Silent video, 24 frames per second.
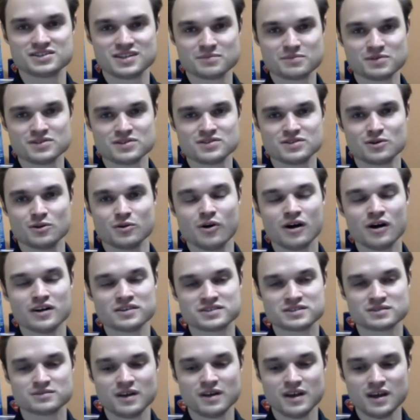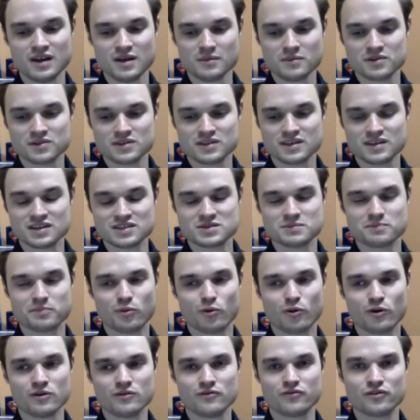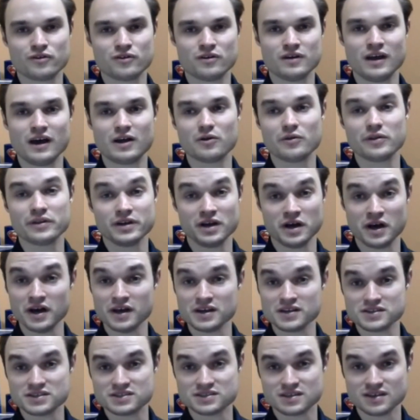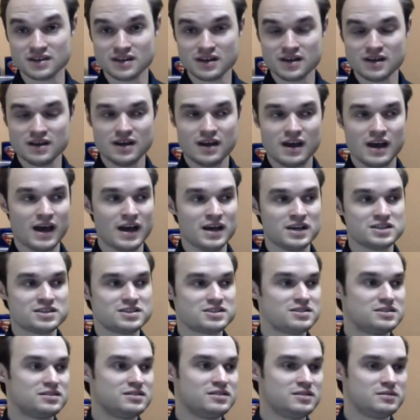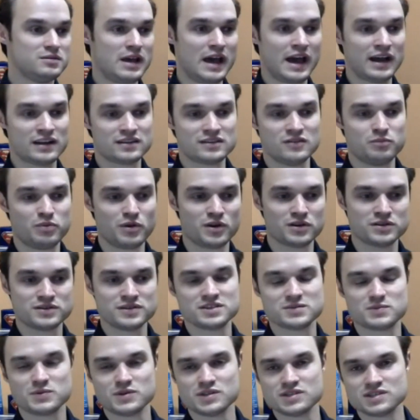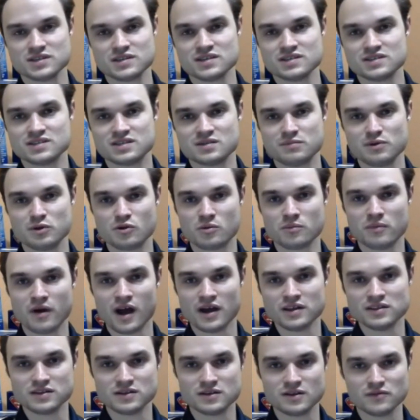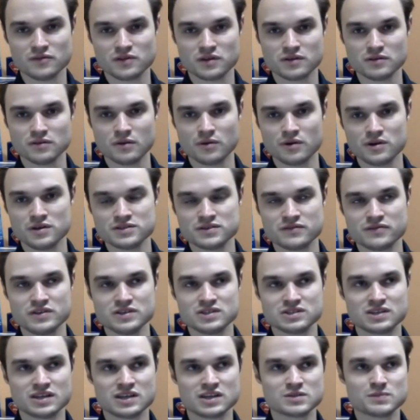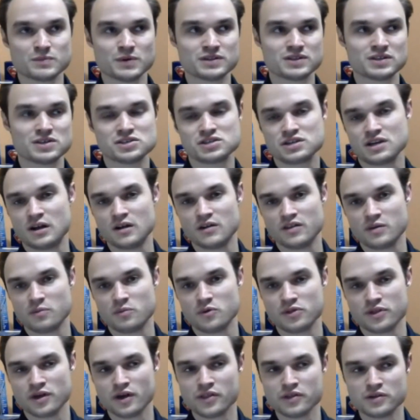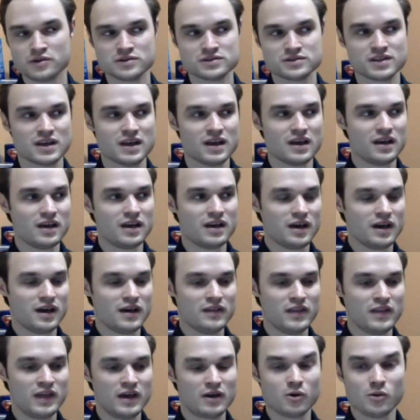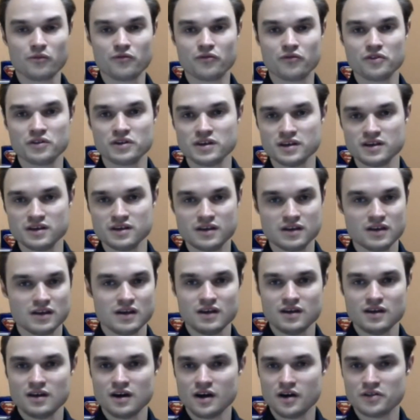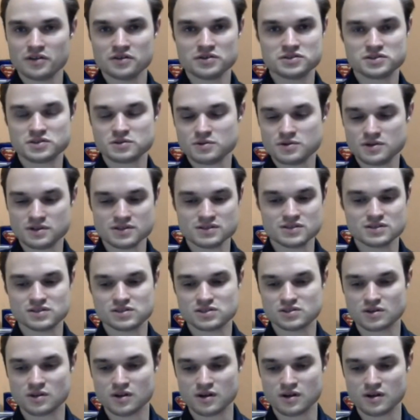have been so awesome because I think it's important for not only us as active participants in this to be reminded of the glories of these things, but to share them with others, and that hopefully other students